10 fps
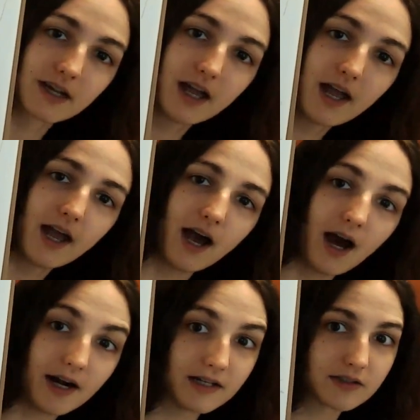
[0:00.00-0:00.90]
this,
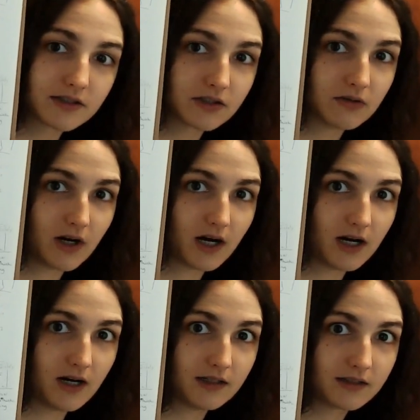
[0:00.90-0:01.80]
and it's so
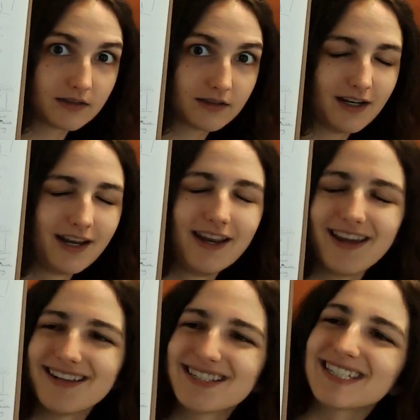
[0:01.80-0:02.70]
hard.
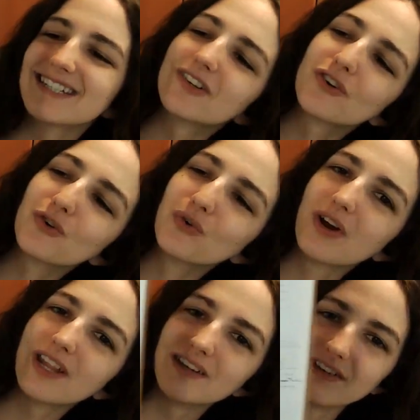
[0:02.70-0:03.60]
It's
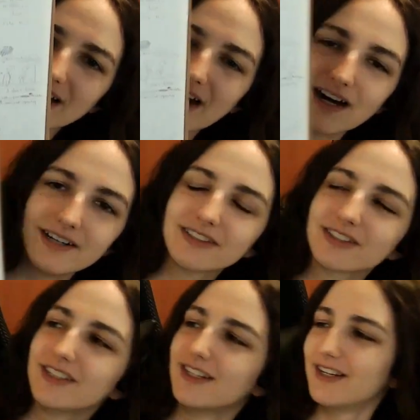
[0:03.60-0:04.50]
incredibly hard.